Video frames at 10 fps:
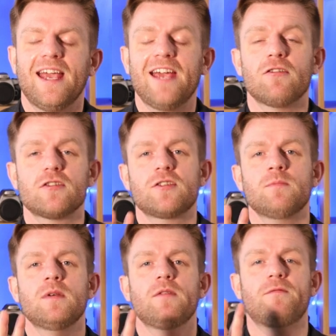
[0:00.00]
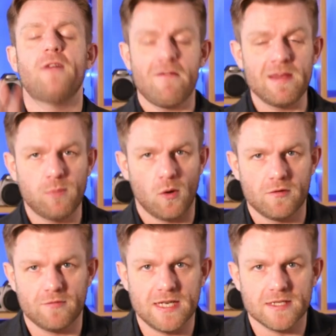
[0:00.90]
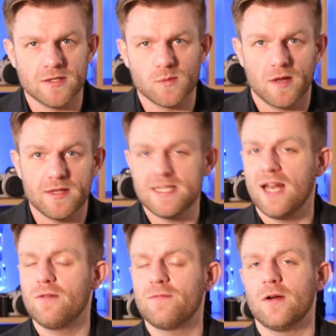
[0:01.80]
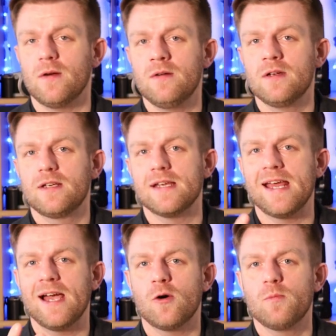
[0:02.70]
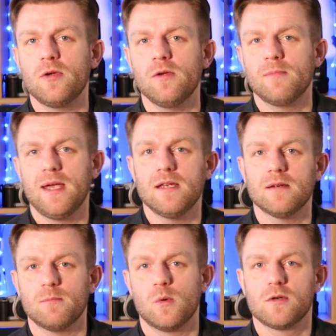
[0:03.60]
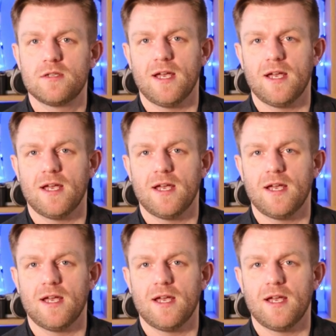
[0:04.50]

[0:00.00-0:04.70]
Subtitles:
Here are some very important reasons why the telephone can help you make more